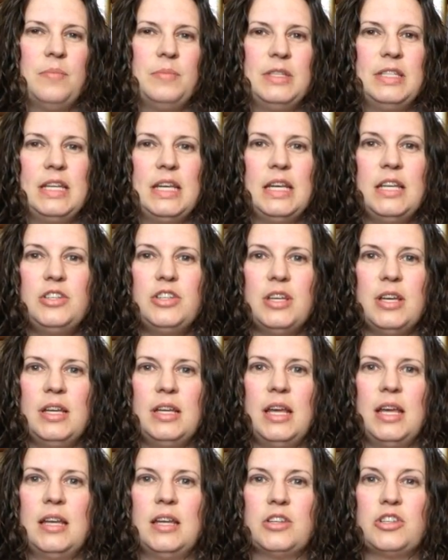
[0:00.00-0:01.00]
teaching
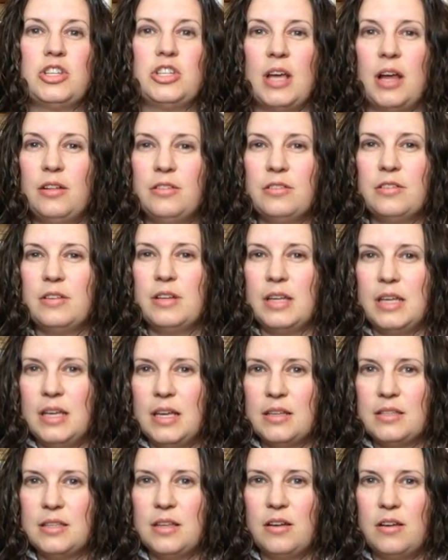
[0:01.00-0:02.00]
in a sheltered
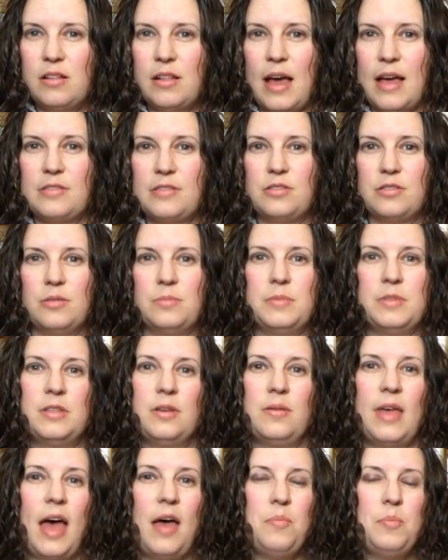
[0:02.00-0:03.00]
ESL classroom, so
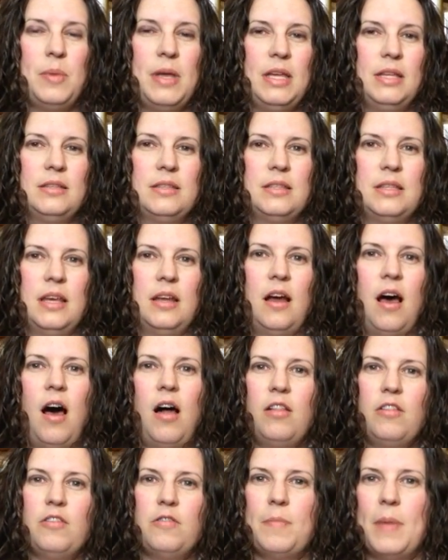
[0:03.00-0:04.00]
that means that
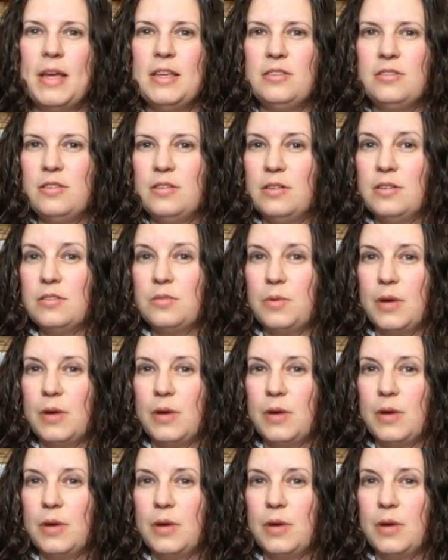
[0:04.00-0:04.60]
all of my students